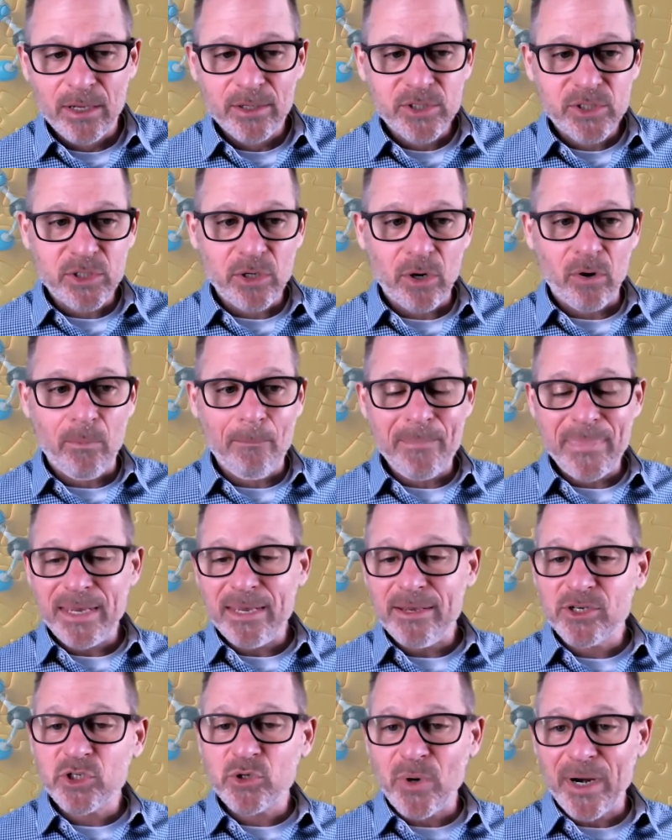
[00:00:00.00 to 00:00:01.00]
So
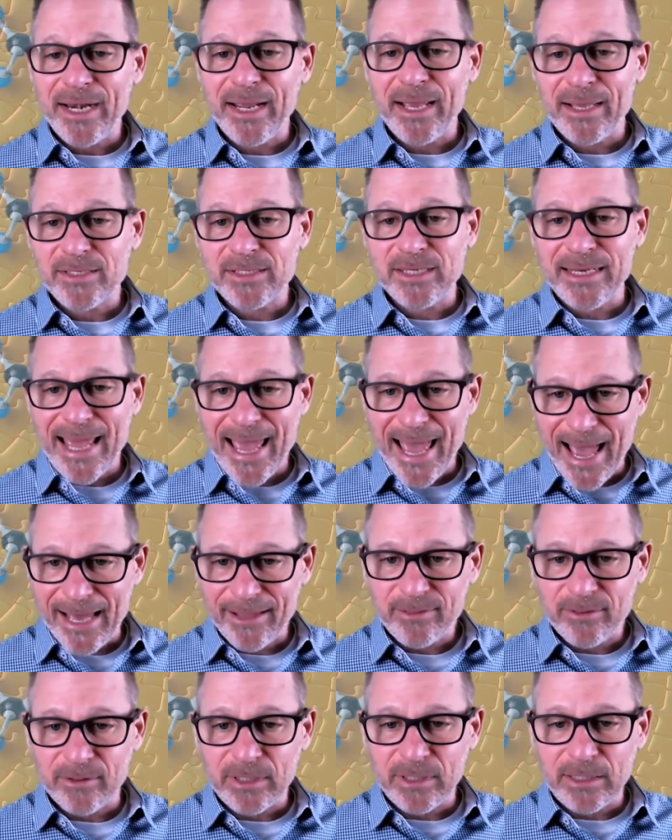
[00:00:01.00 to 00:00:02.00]
me training as an
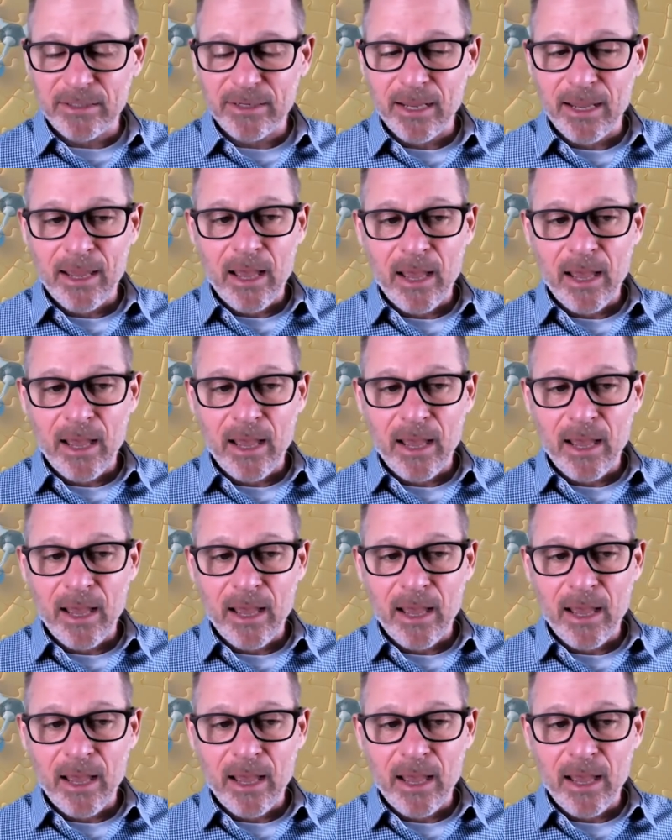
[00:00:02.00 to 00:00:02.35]
athlete,